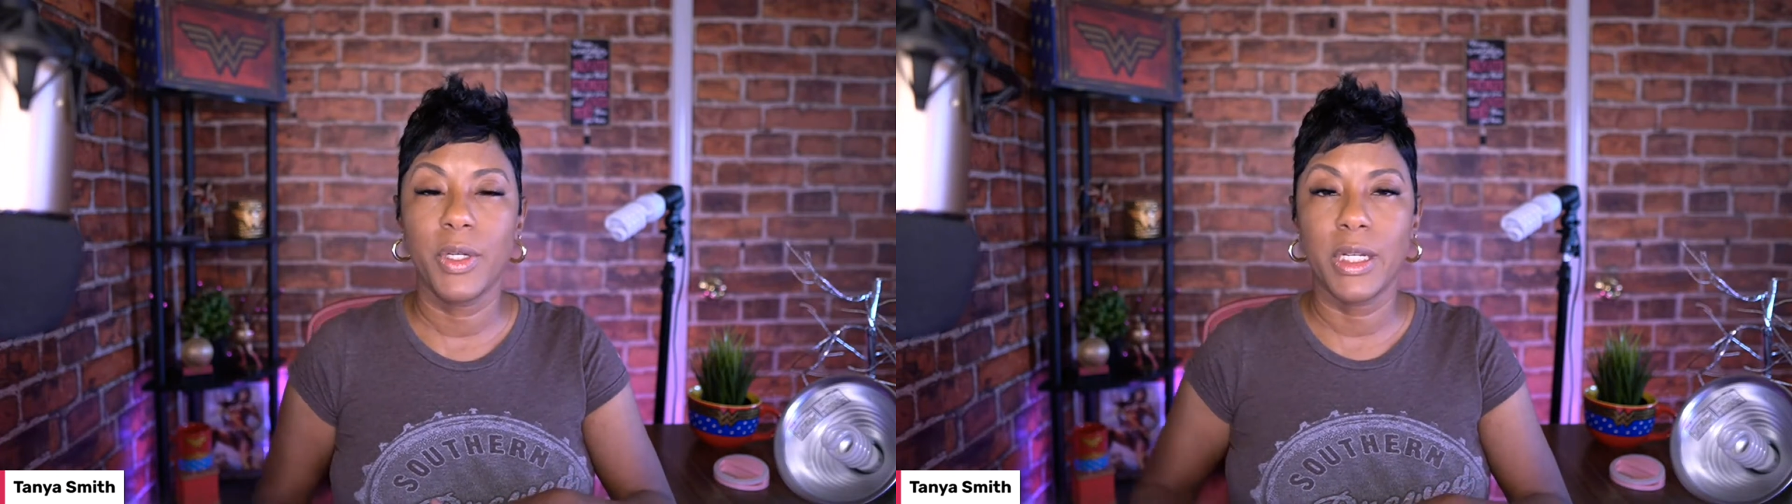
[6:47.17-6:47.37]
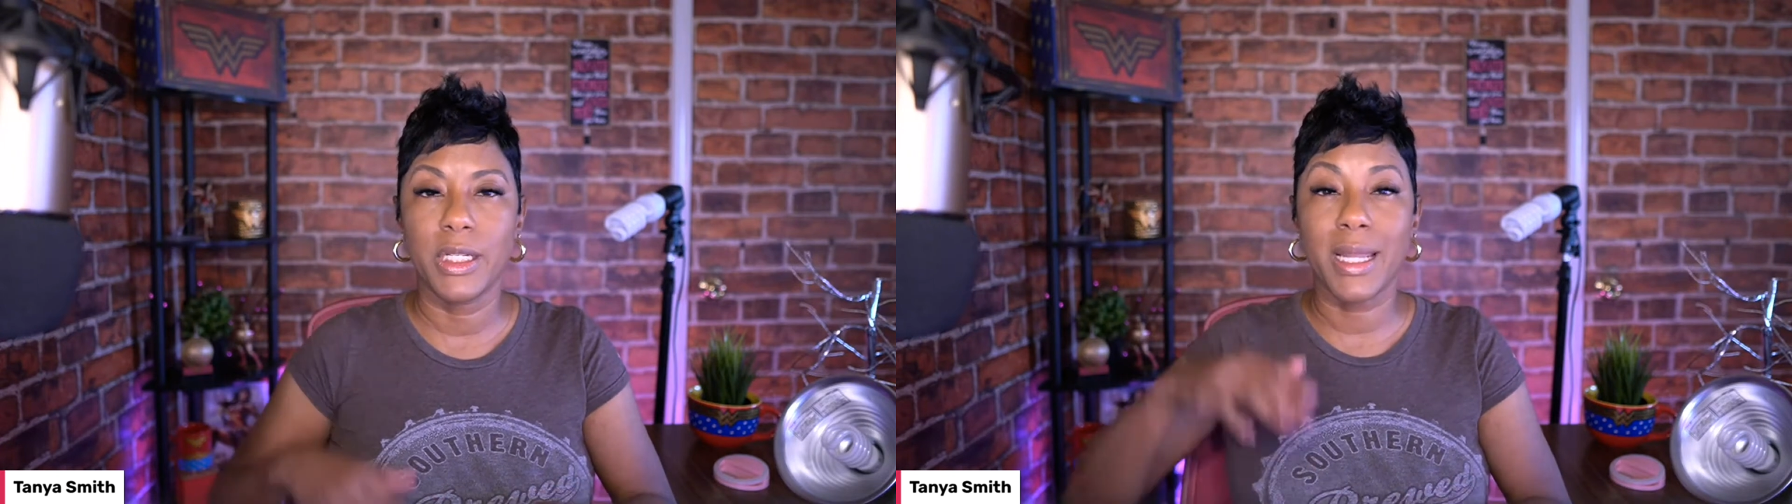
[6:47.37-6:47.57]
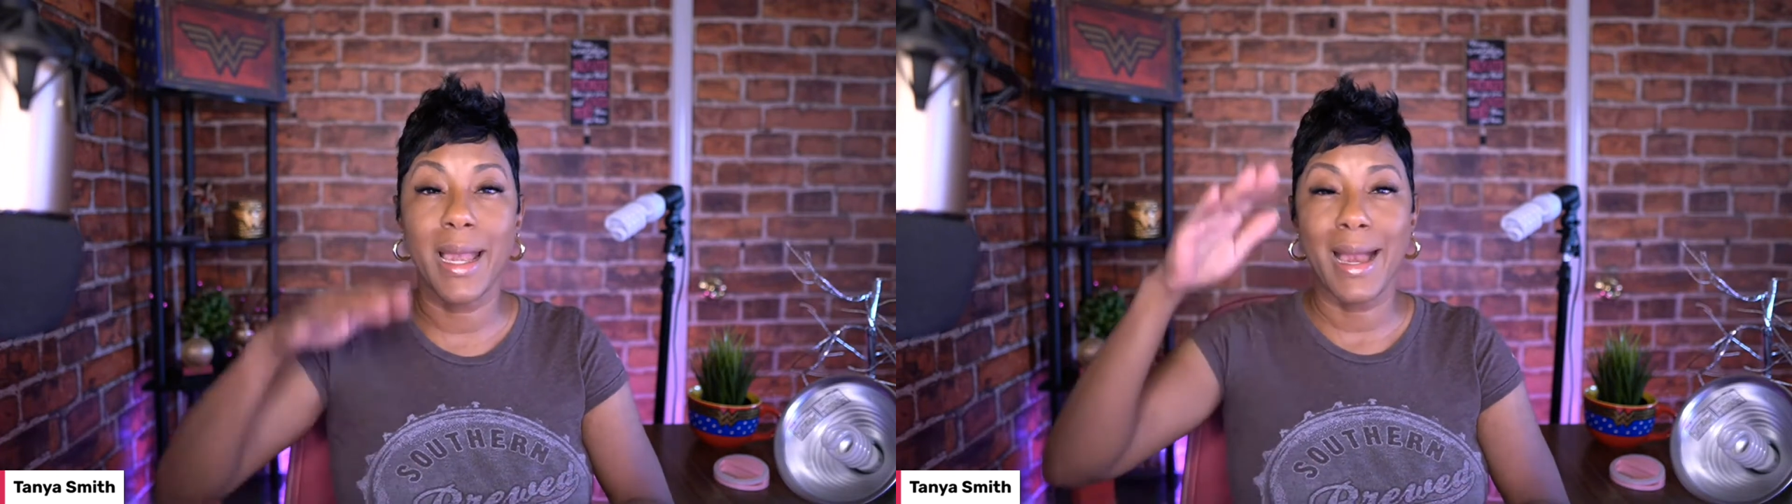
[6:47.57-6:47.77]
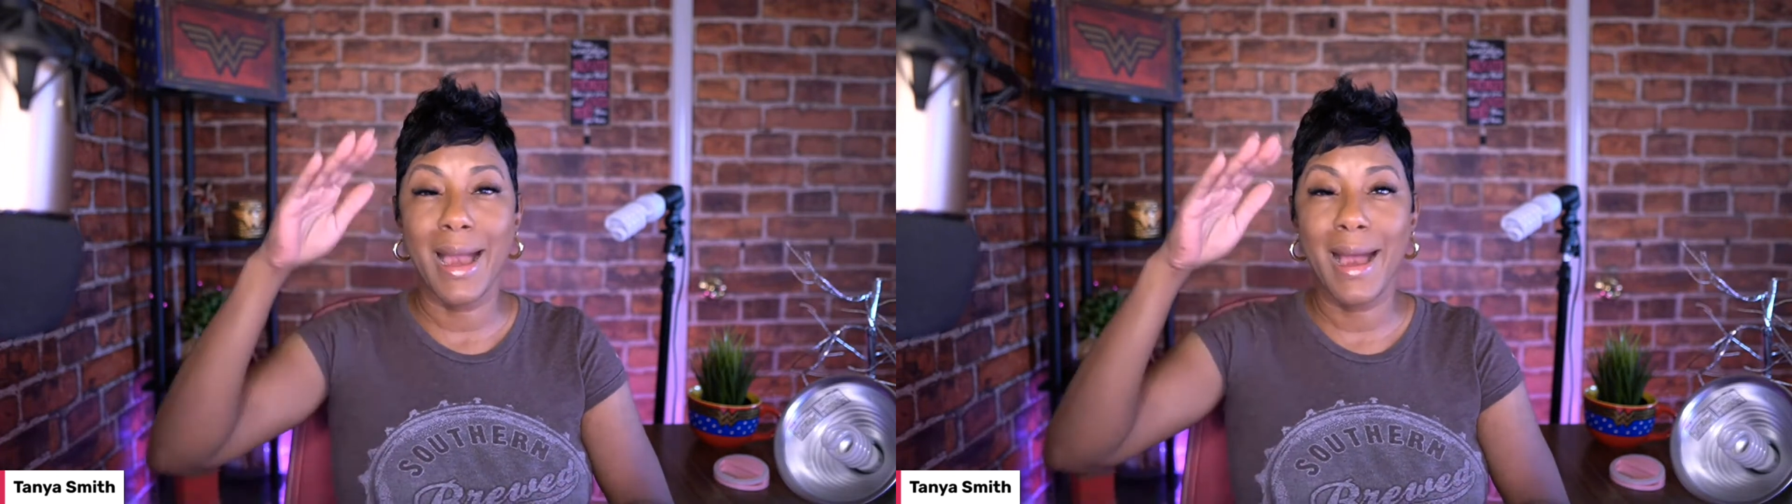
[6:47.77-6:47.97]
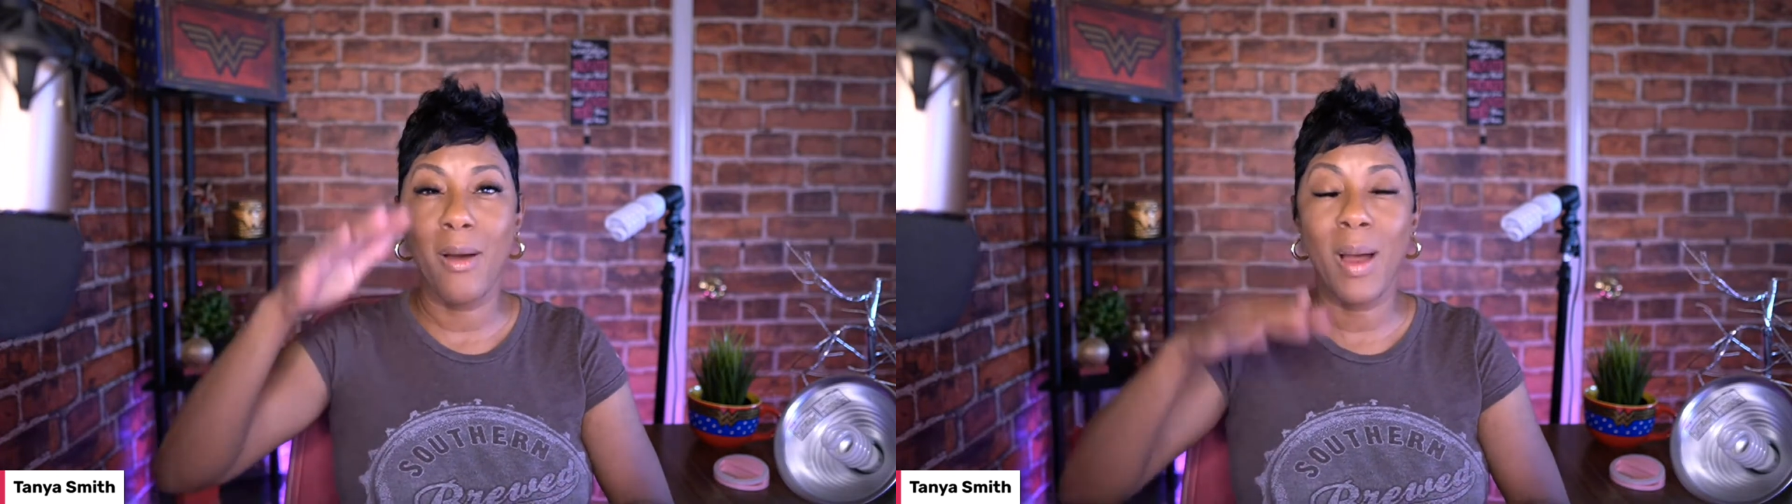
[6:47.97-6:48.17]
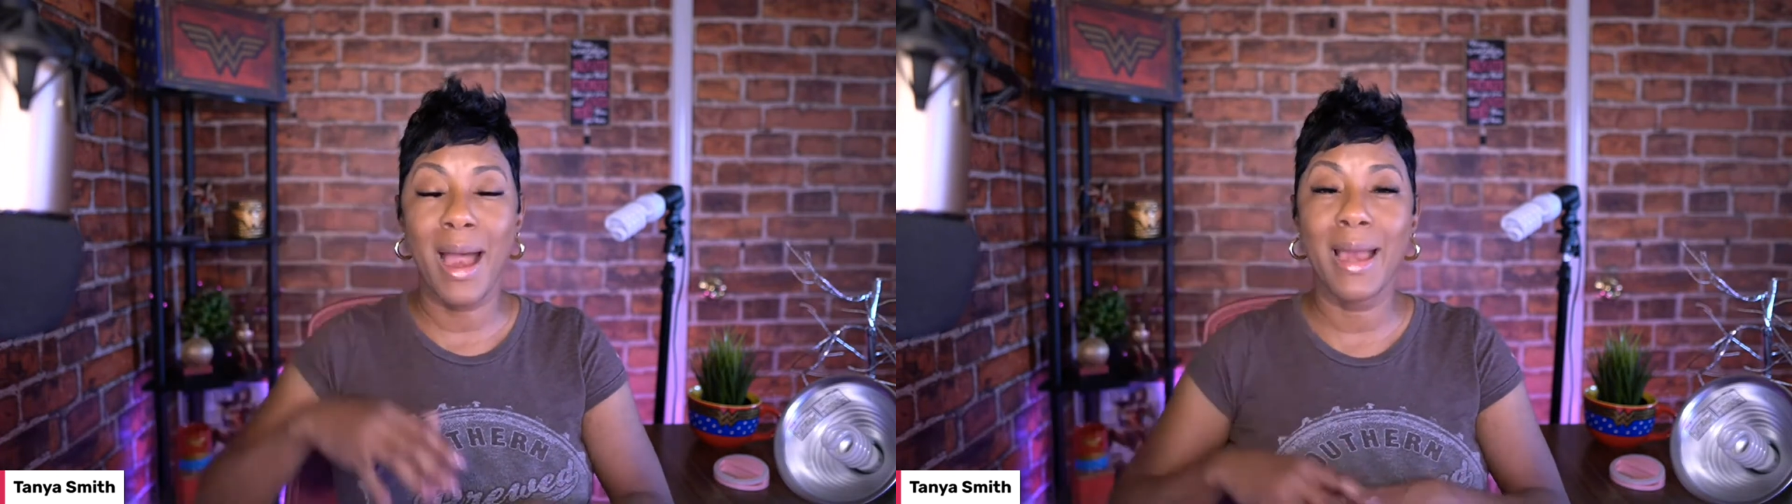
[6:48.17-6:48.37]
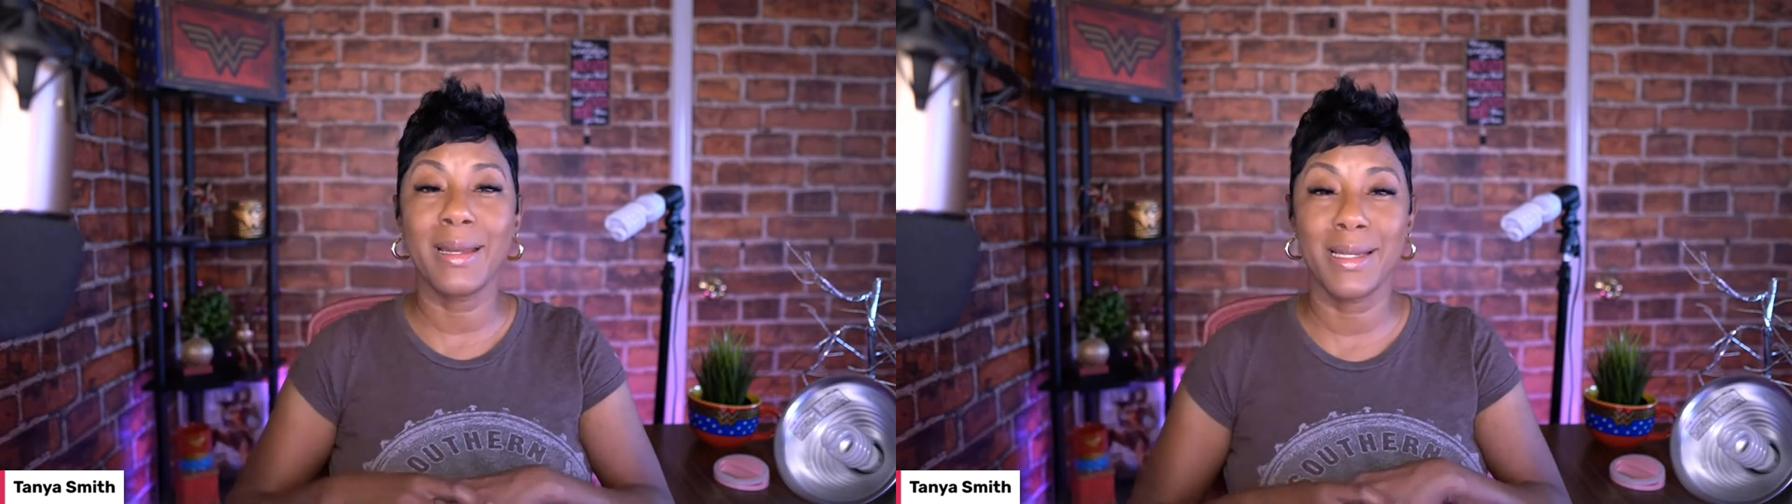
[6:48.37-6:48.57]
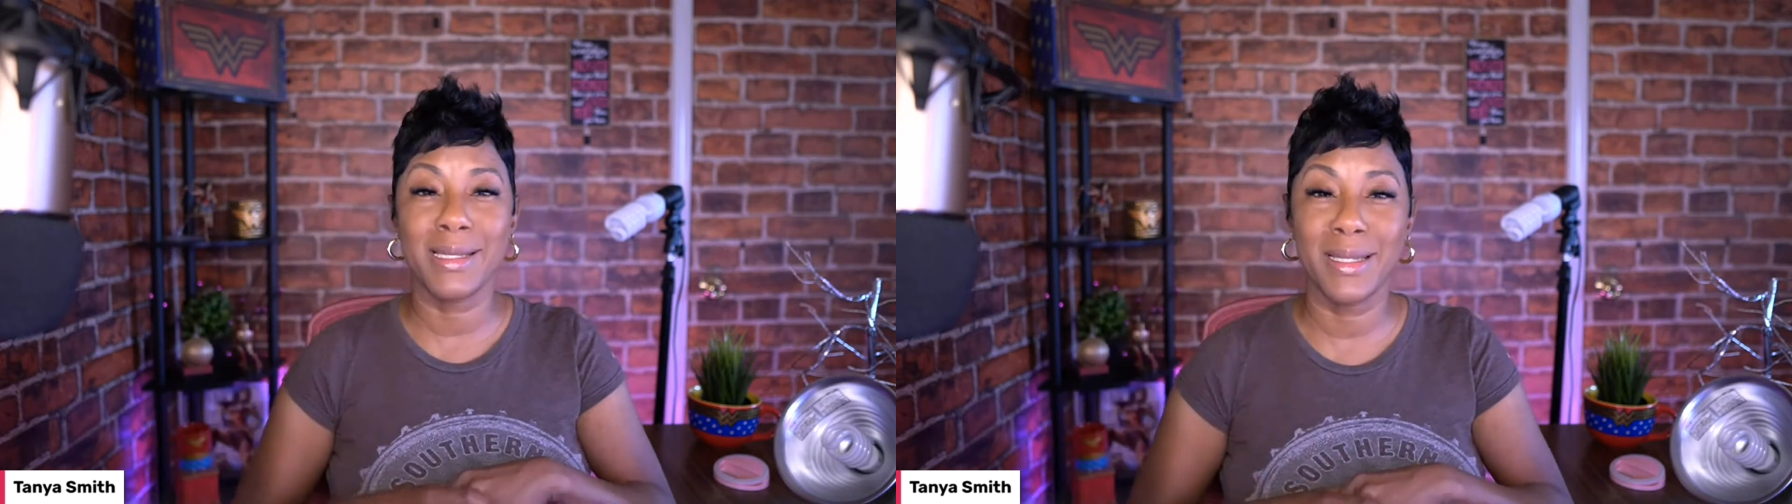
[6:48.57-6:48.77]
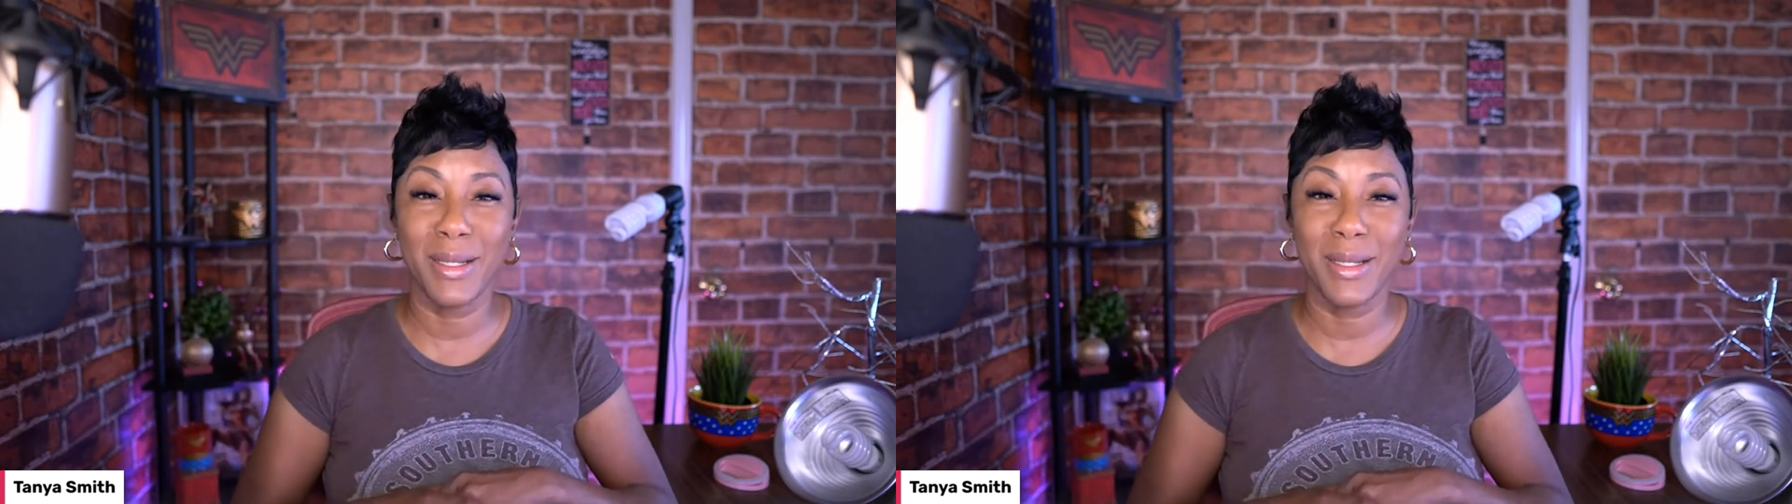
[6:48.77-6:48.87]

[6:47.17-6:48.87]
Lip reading: footage, like how high does